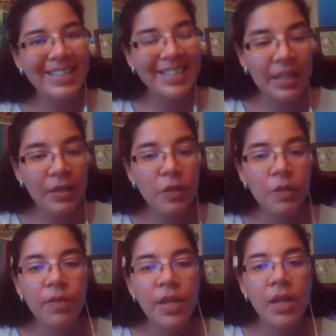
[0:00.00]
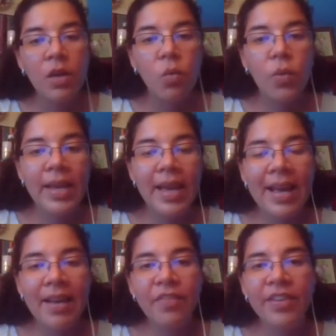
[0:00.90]
cycle, we
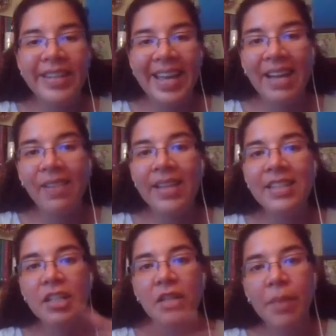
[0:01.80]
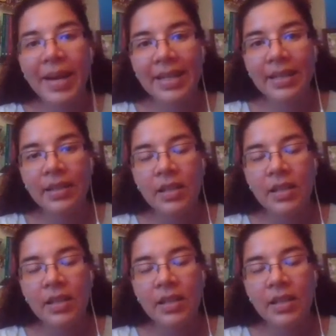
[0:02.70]
have an LH spike.